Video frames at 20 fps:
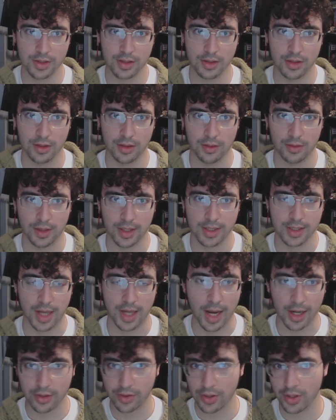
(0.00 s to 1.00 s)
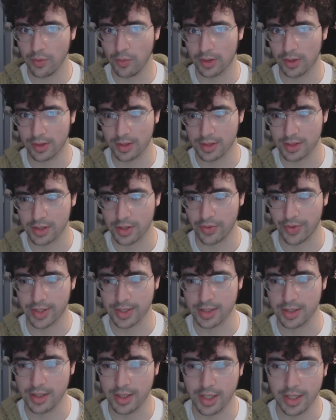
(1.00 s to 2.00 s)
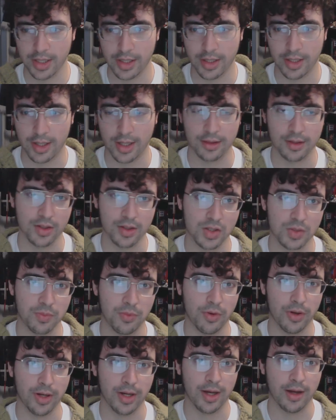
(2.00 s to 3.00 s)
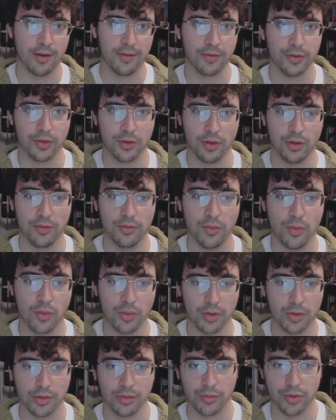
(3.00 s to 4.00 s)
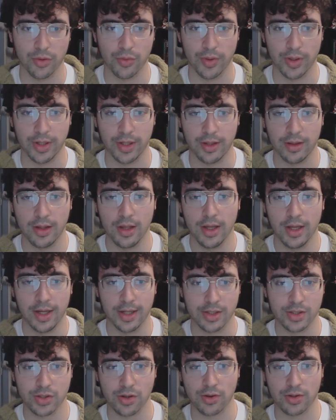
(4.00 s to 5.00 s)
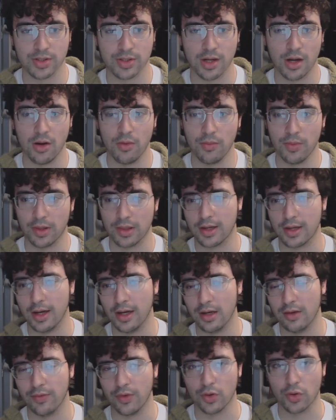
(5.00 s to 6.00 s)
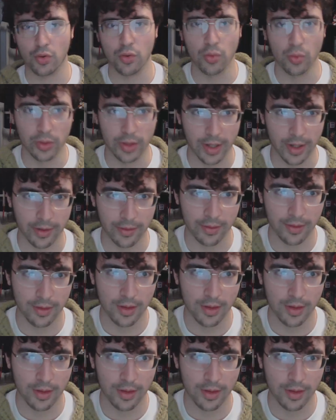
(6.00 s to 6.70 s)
the exactly what the series needed at this point after Of War and Ruin. It starts out with kind of a cooldown,